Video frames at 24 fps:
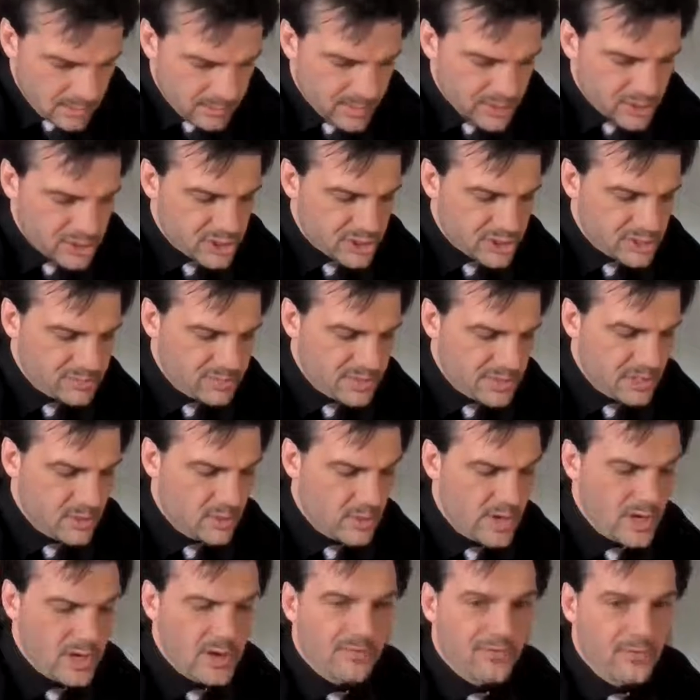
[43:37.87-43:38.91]
But just be
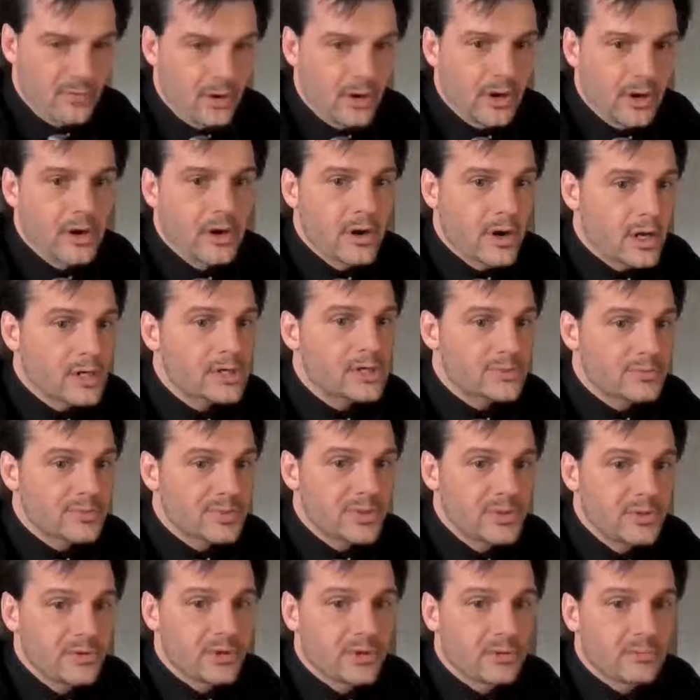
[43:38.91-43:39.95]
aware, if you are an
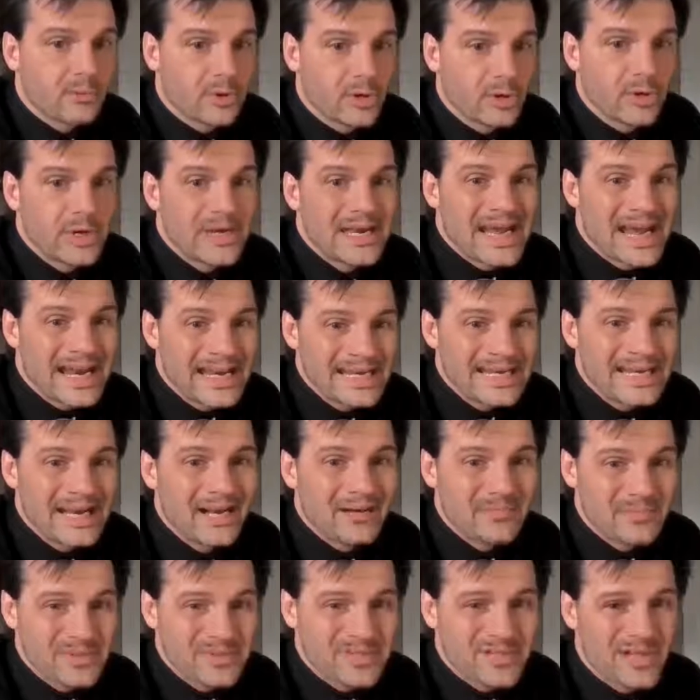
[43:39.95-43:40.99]
entrepreneur, bro,
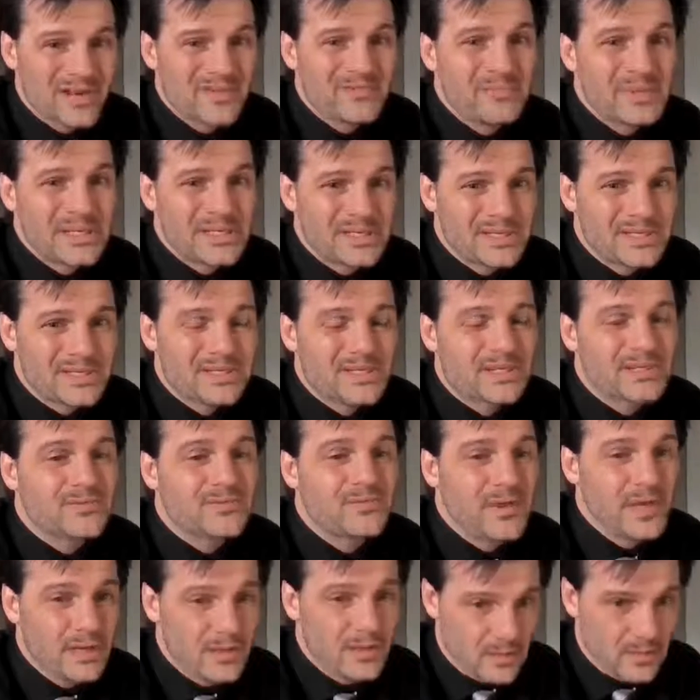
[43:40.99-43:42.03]
99% of businesses
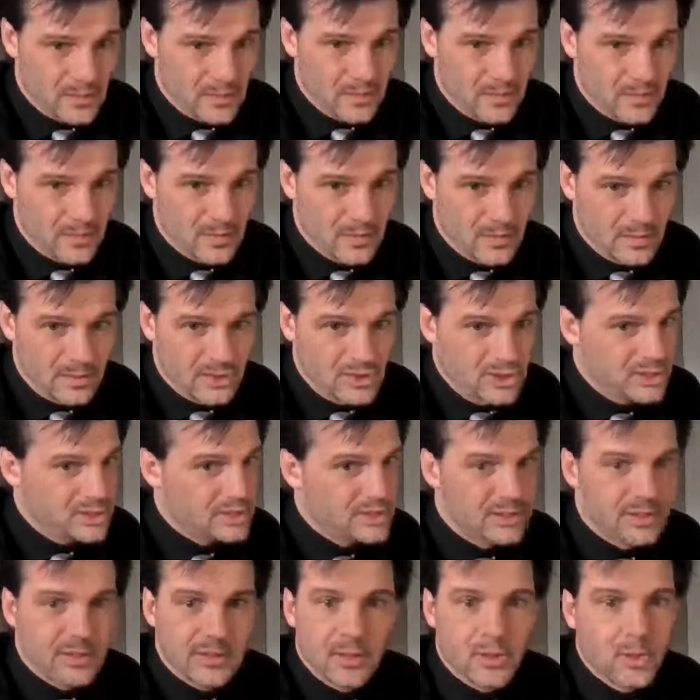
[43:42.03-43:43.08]
fail.
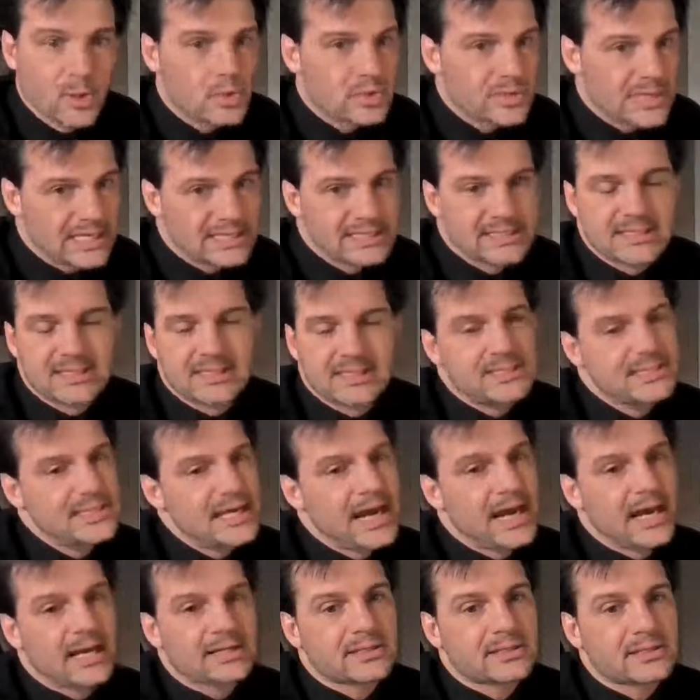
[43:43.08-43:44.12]
That's the
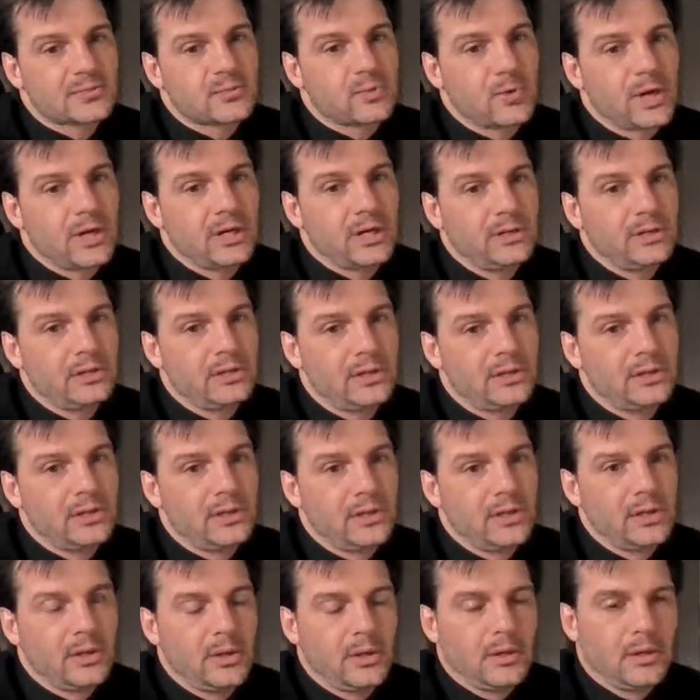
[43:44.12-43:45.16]
stats, right?
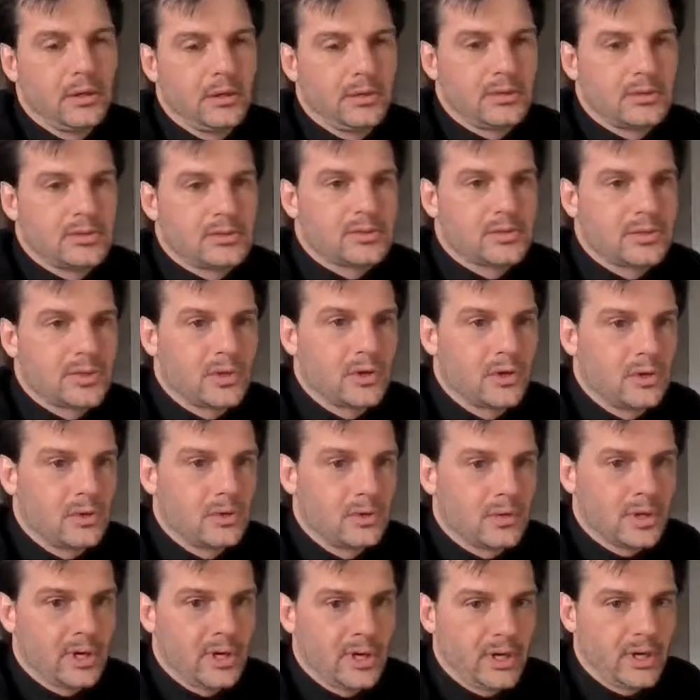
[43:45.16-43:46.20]

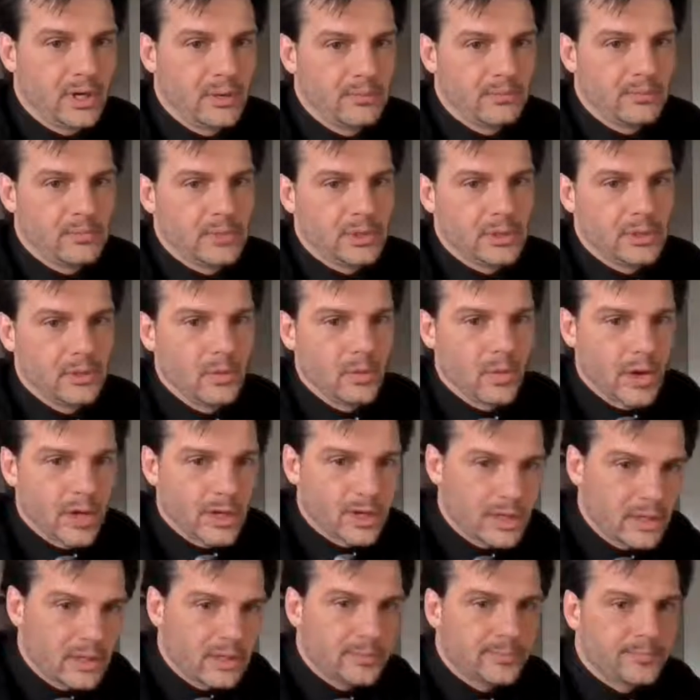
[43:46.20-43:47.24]
So you
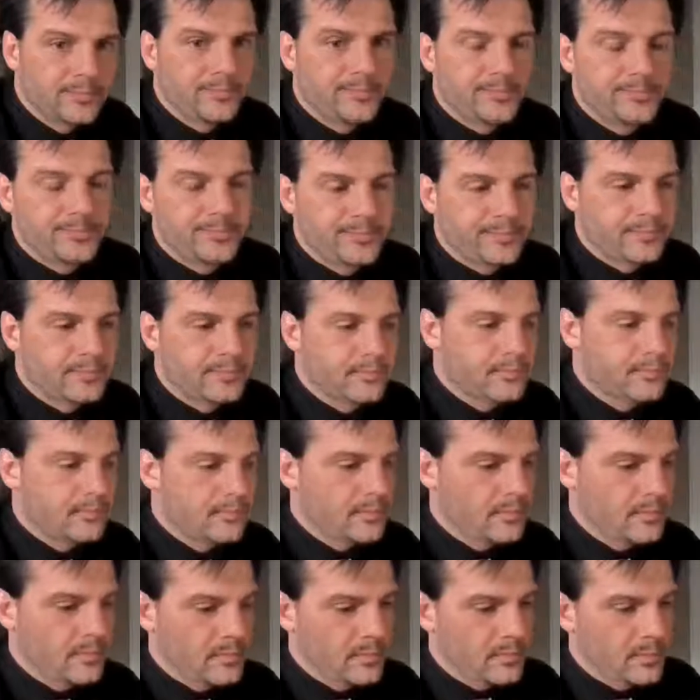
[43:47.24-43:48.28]
want
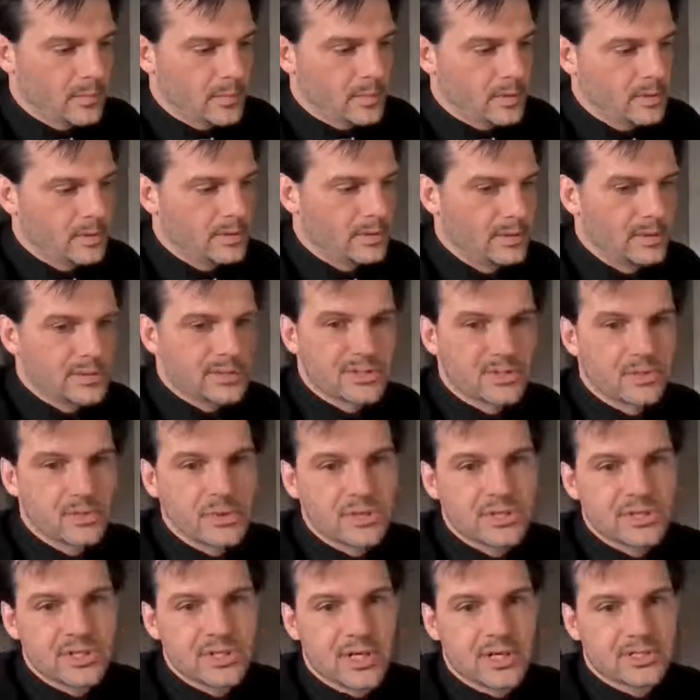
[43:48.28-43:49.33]
to
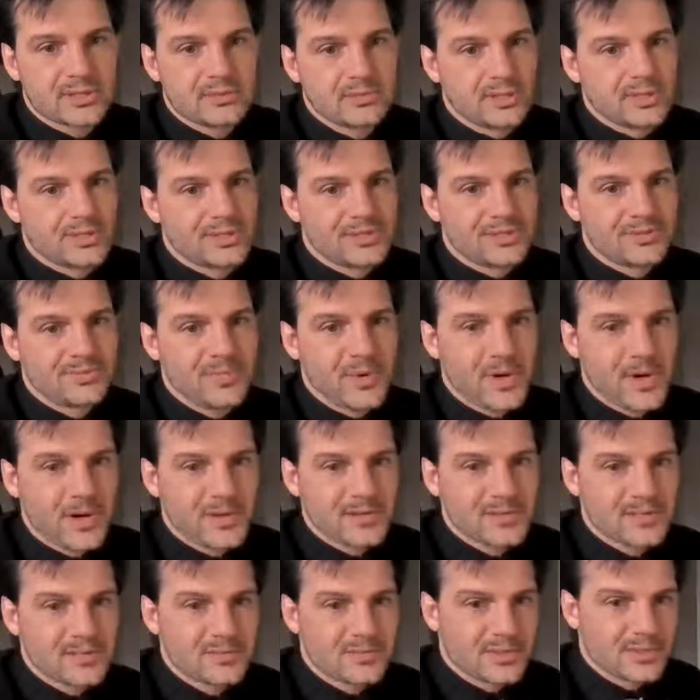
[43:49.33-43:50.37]
switch that as much as
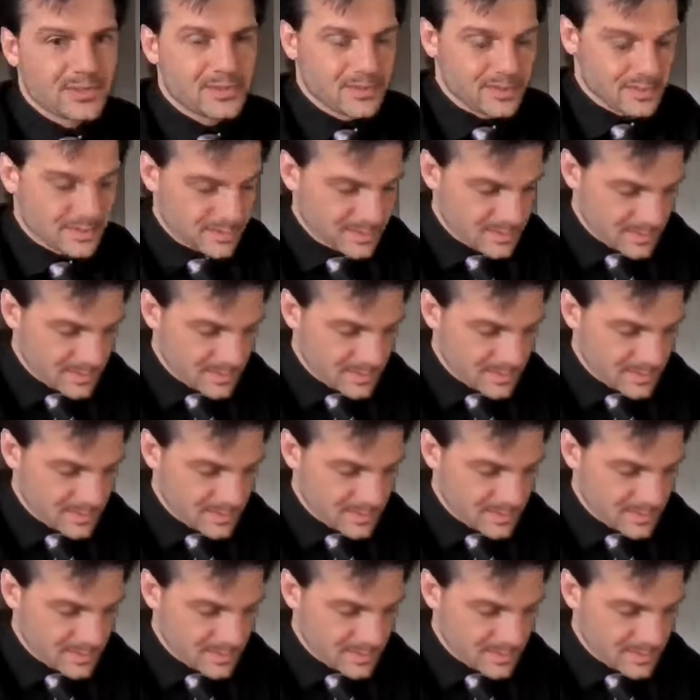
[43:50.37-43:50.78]
possible.